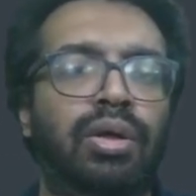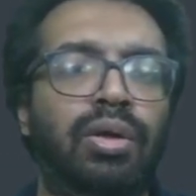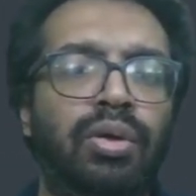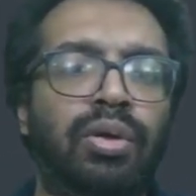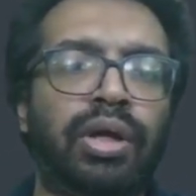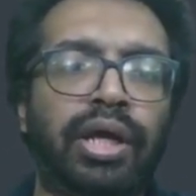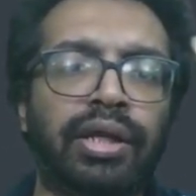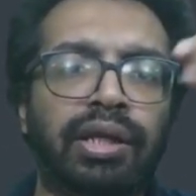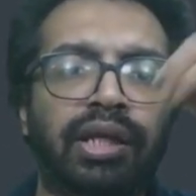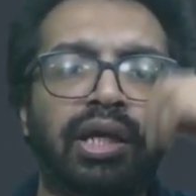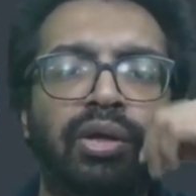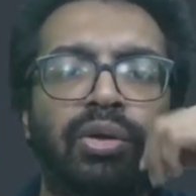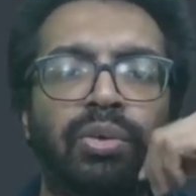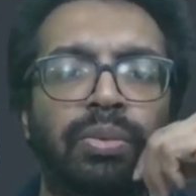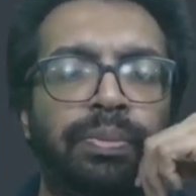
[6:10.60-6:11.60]
Okay,
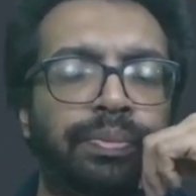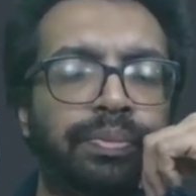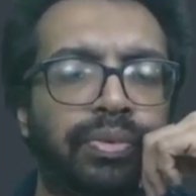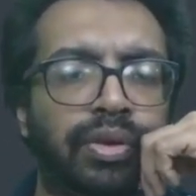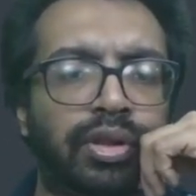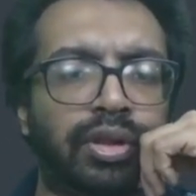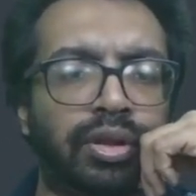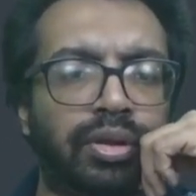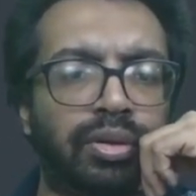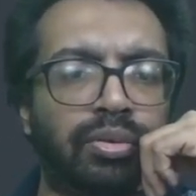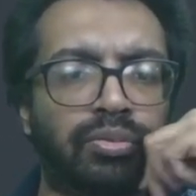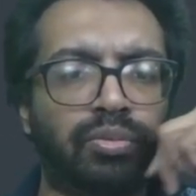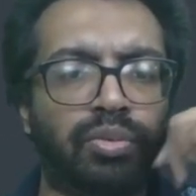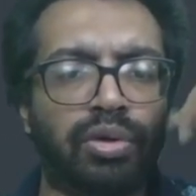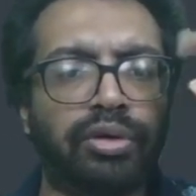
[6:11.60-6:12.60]
now
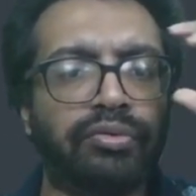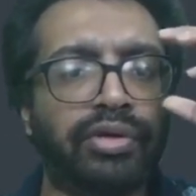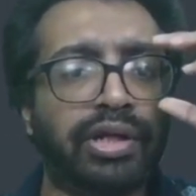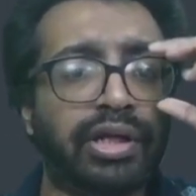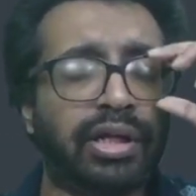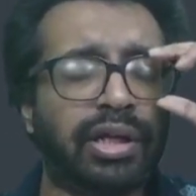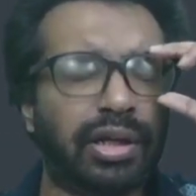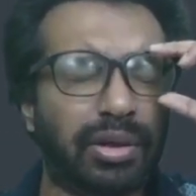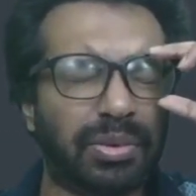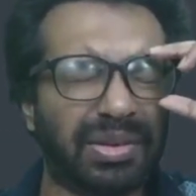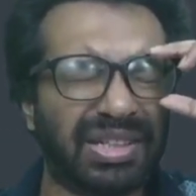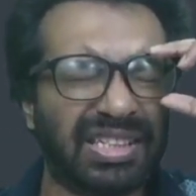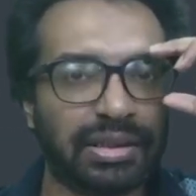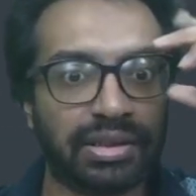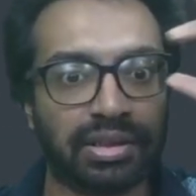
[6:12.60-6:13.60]
what we did now
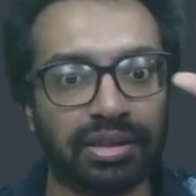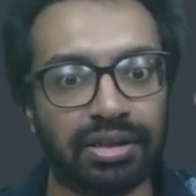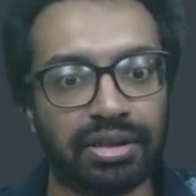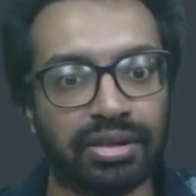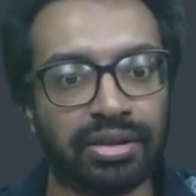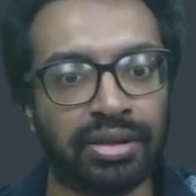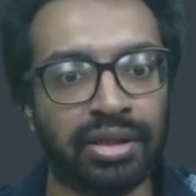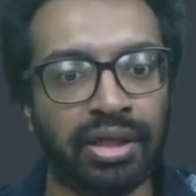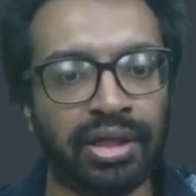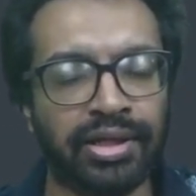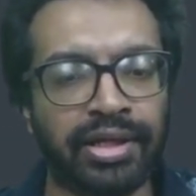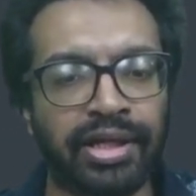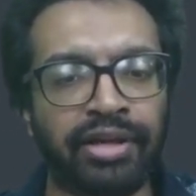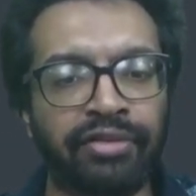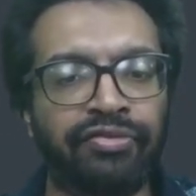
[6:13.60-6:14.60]
is,
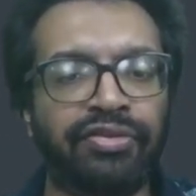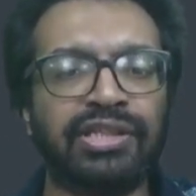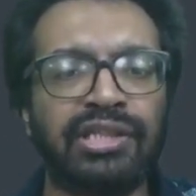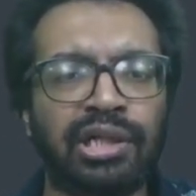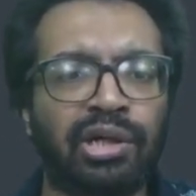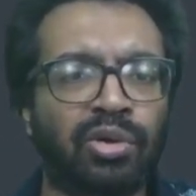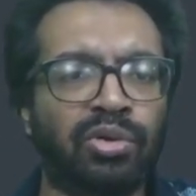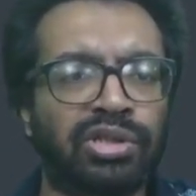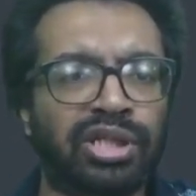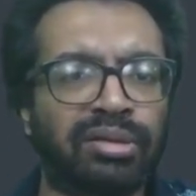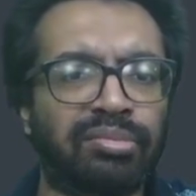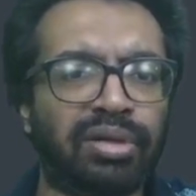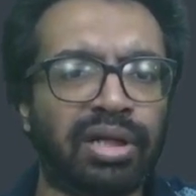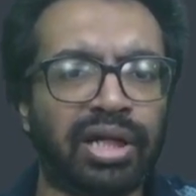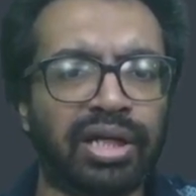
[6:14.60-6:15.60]
if it's a
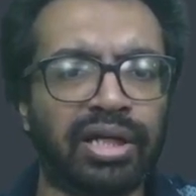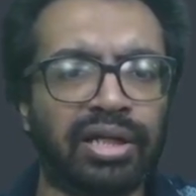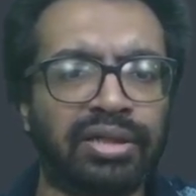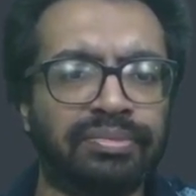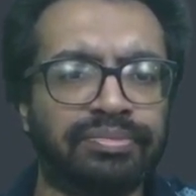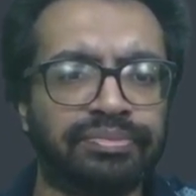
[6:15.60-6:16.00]
closing bracket,